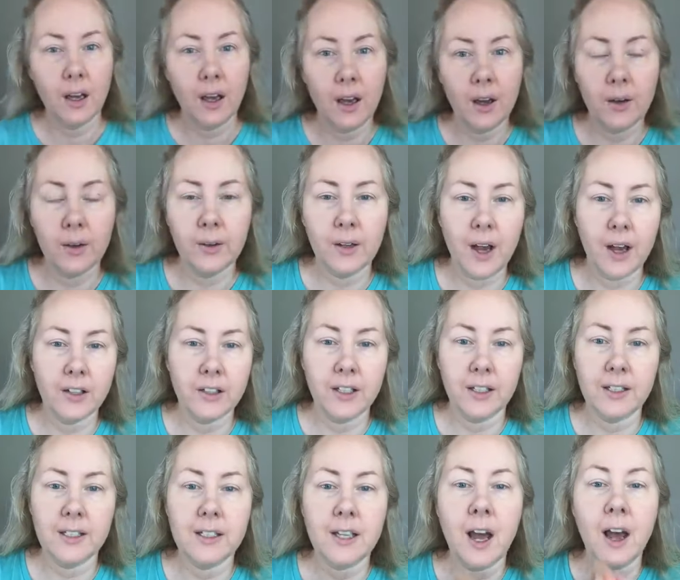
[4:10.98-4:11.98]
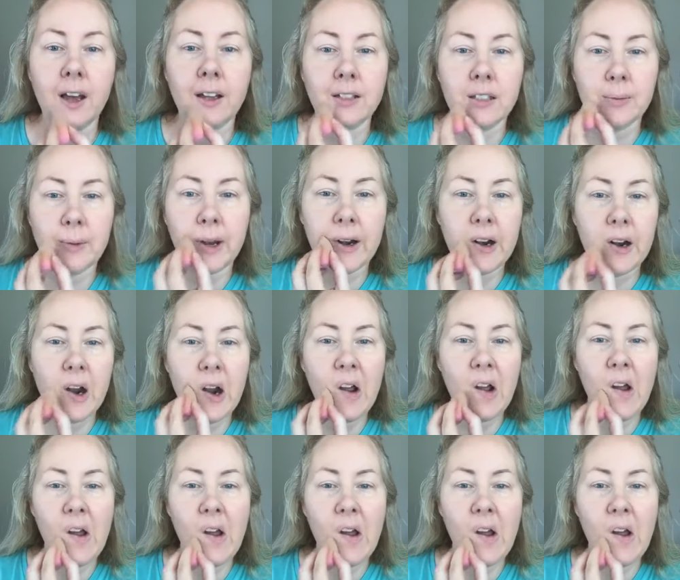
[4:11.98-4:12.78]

Oh gosh, that's tons better.